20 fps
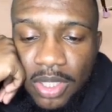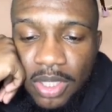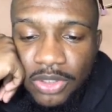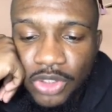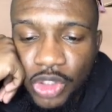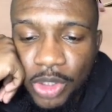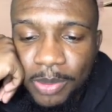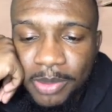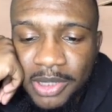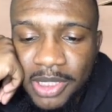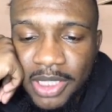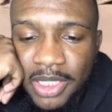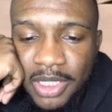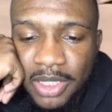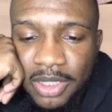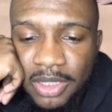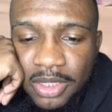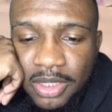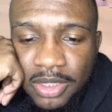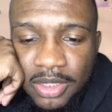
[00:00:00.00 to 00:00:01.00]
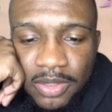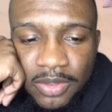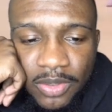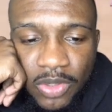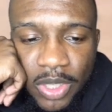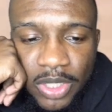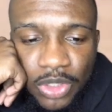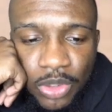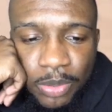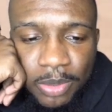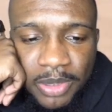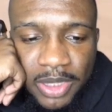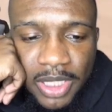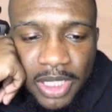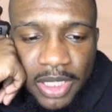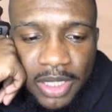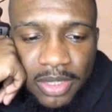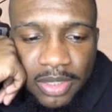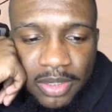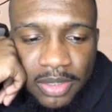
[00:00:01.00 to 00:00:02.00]
Triple team. Quadruple
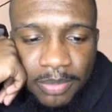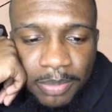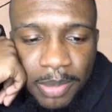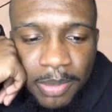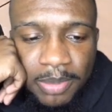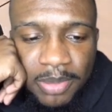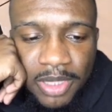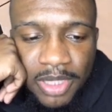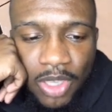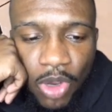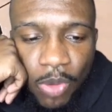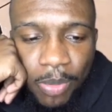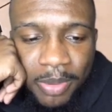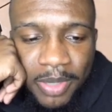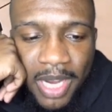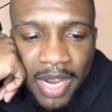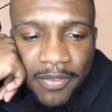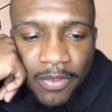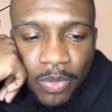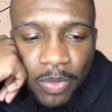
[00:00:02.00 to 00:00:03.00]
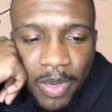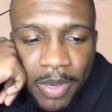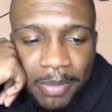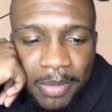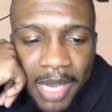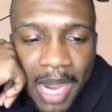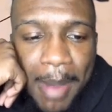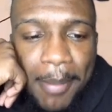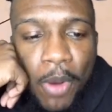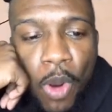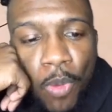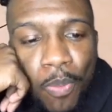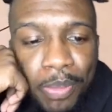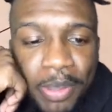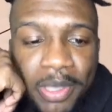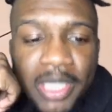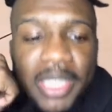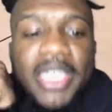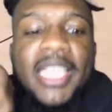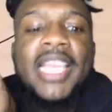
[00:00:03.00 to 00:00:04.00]
team. People is open everywhere, but I'm going to
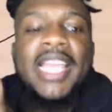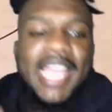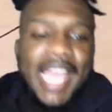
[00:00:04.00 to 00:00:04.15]
pull it.